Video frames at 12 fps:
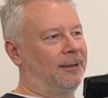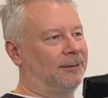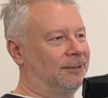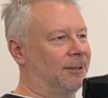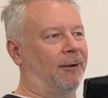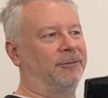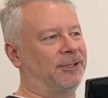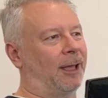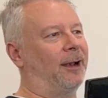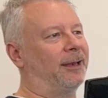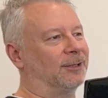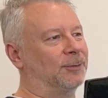
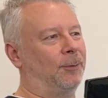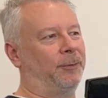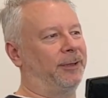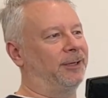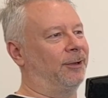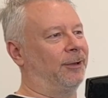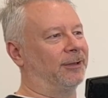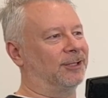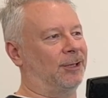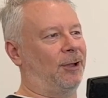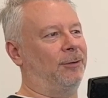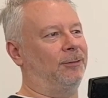dovetail into what we're doing
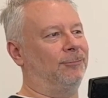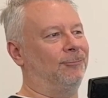so